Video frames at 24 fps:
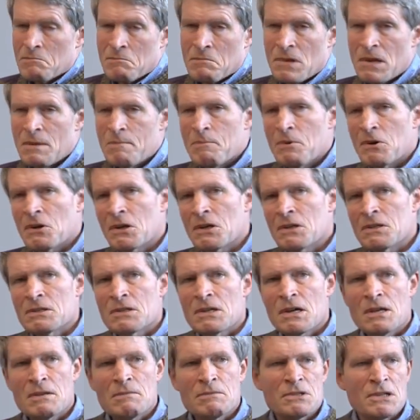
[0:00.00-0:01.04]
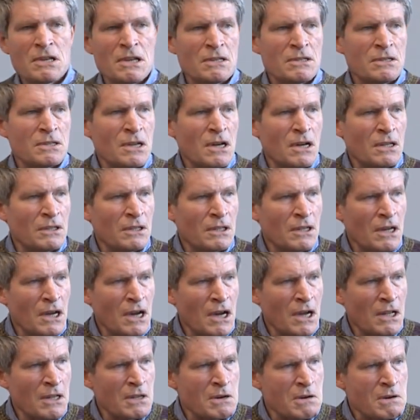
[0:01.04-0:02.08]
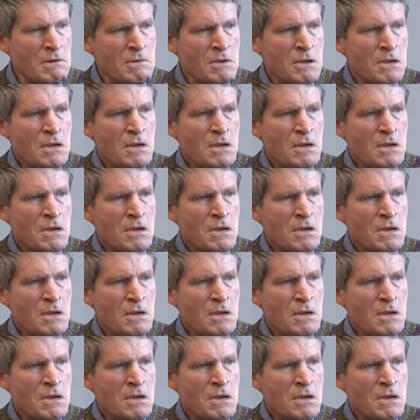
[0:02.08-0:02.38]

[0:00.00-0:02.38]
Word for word: He put in 10 cents on the dollar.